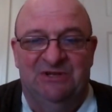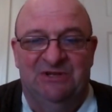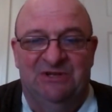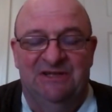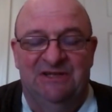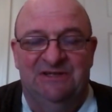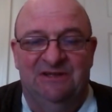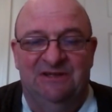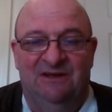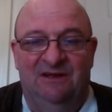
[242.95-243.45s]
and
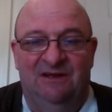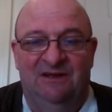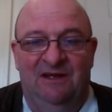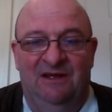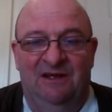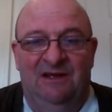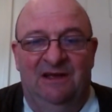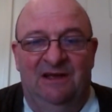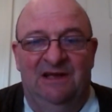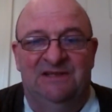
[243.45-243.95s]
it's a
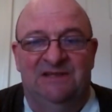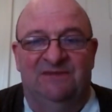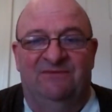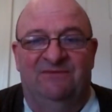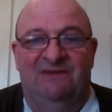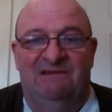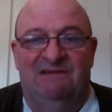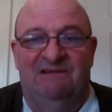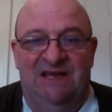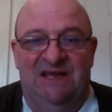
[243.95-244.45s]

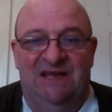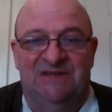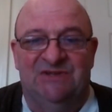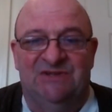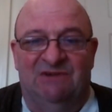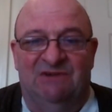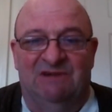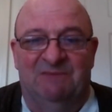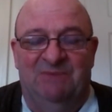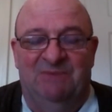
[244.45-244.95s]
very
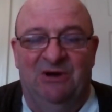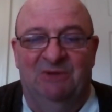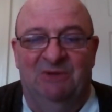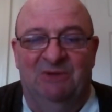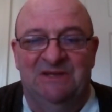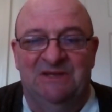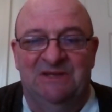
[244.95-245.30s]
historic pub.